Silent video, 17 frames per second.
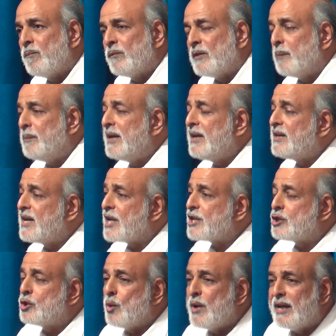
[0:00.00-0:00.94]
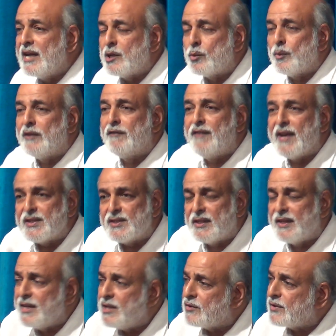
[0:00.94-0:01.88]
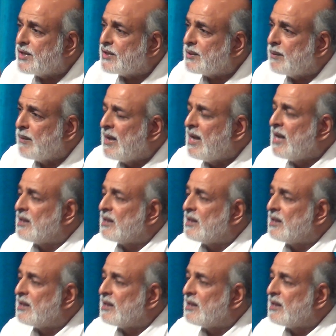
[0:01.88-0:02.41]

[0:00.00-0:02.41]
The media is doing it with vested interests.